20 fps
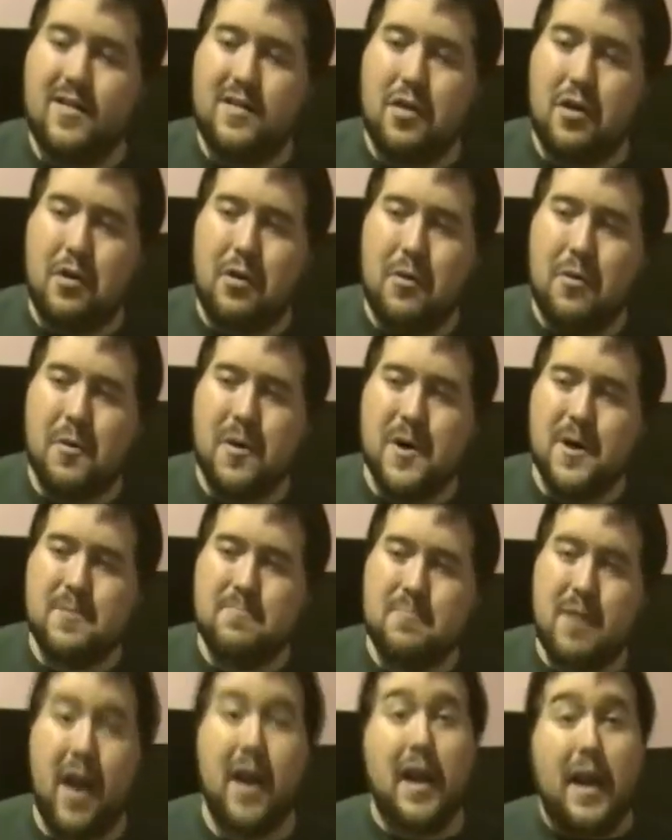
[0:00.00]

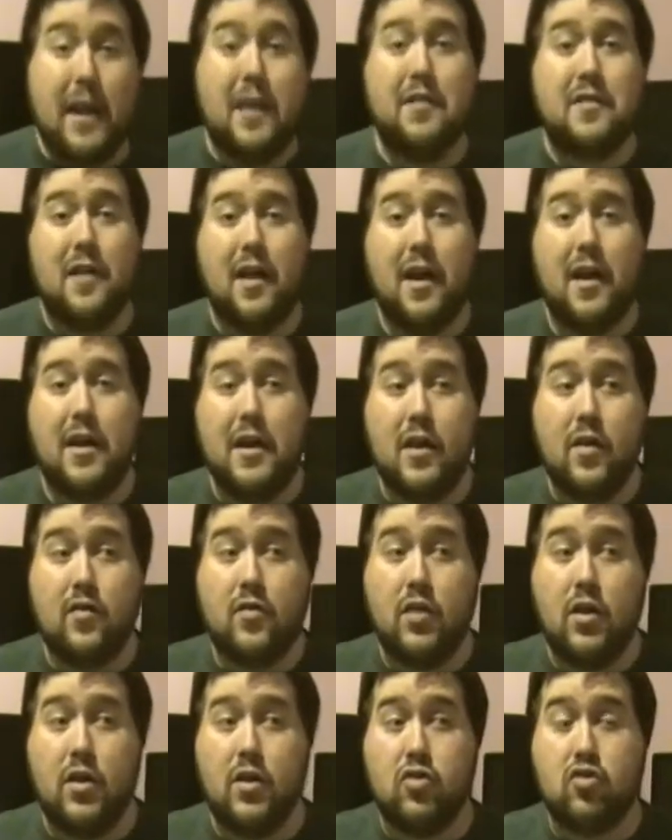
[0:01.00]
so yeah, he decided he
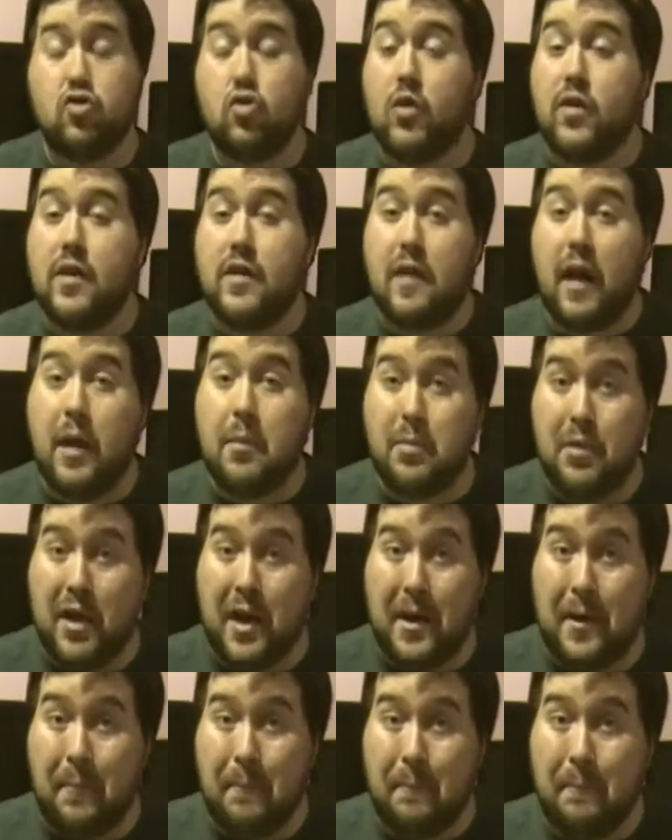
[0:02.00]
was going to destroy the entire
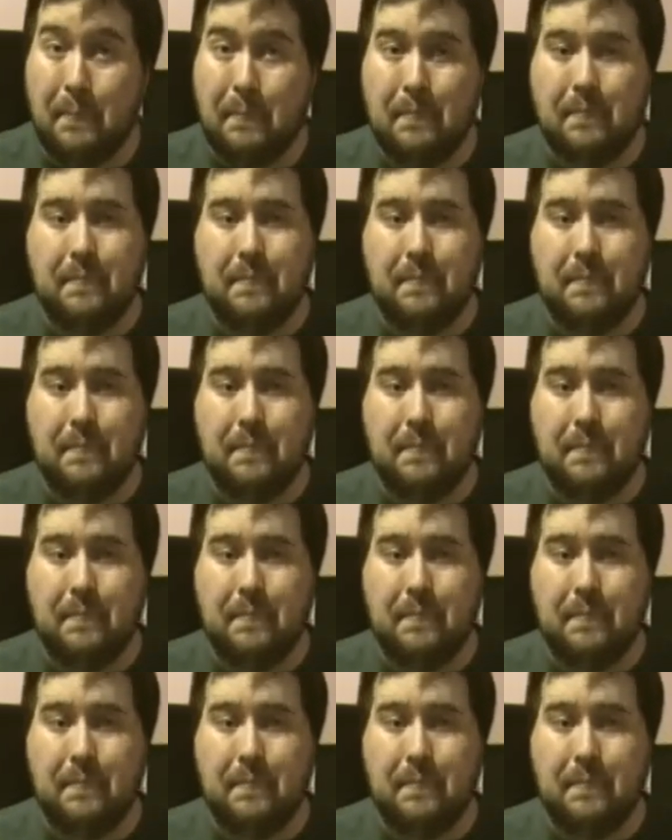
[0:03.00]
planet.